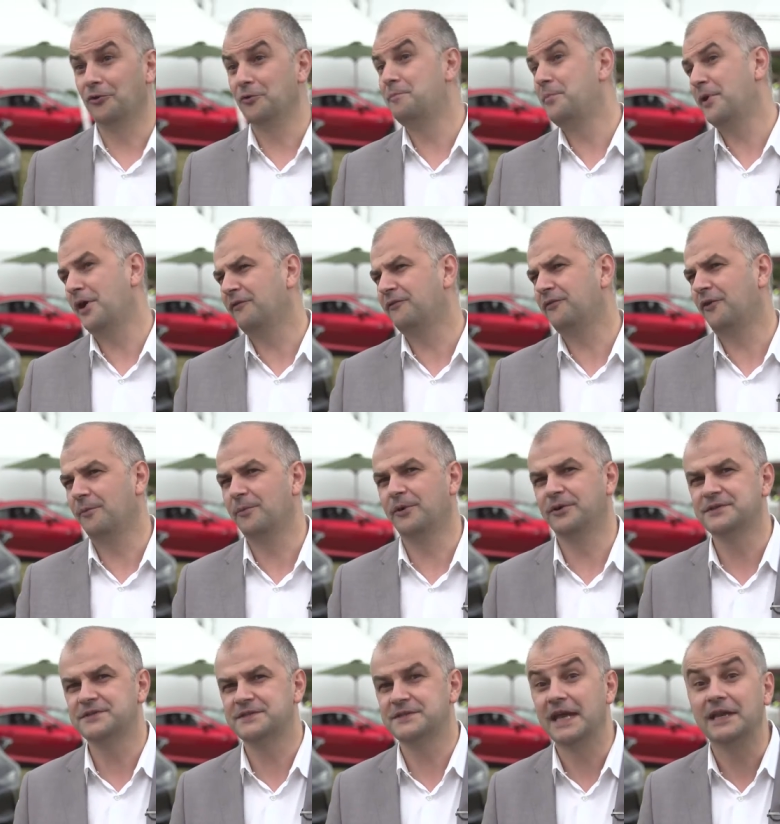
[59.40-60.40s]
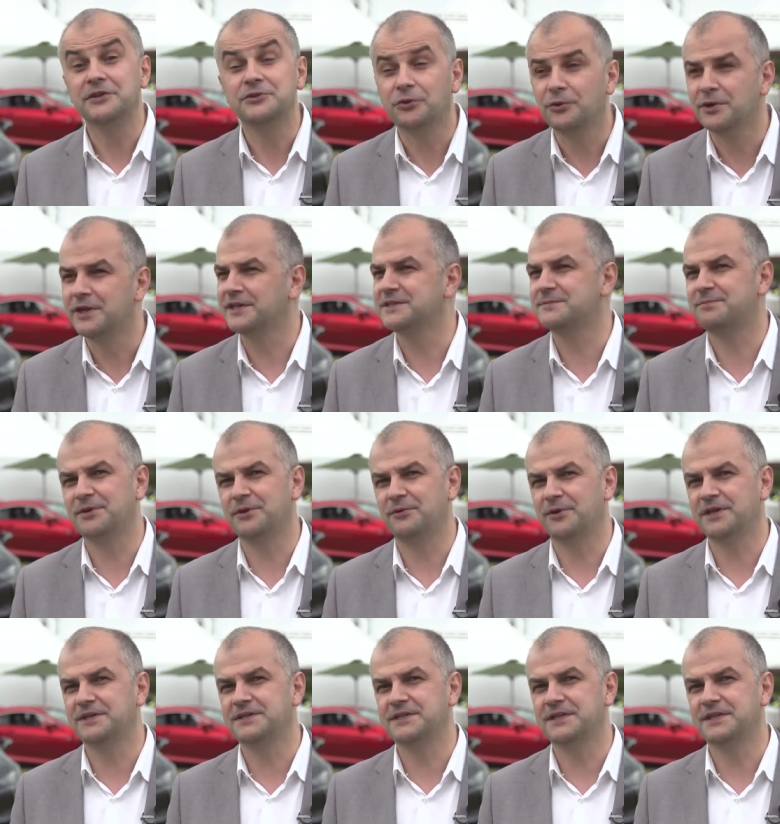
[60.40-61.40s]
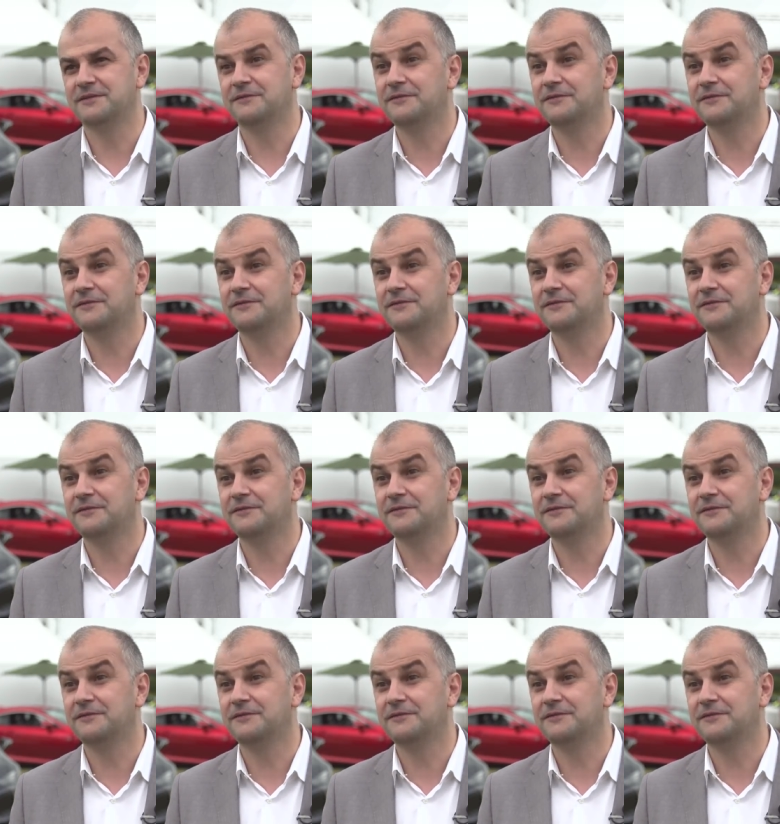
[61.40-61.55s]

or the performance naturally aspirated